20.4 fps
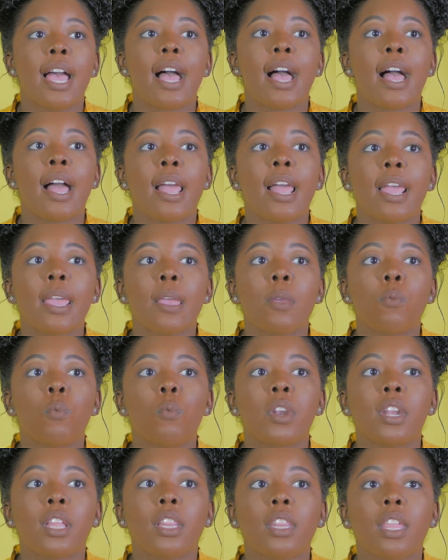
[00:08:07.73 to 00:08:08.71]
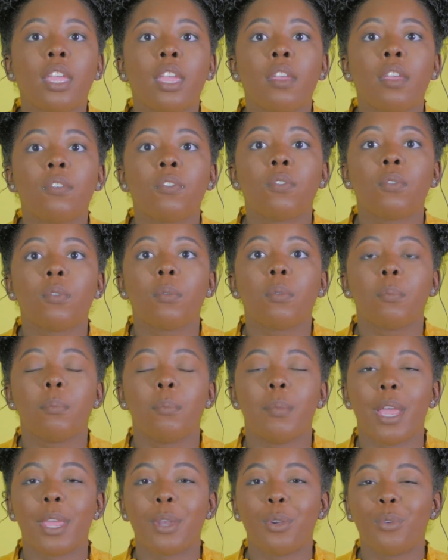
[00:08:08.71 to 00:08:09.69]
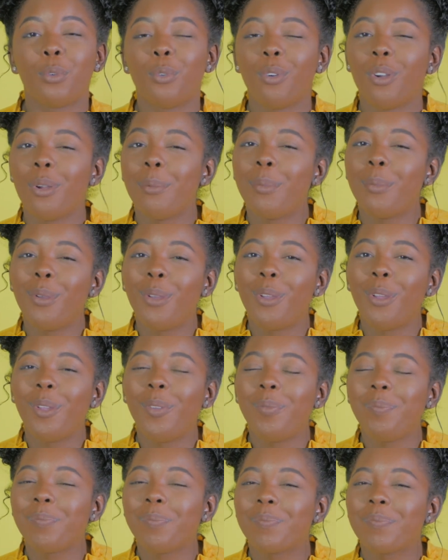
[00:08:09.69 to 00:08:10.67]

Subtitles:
I want to live my normal,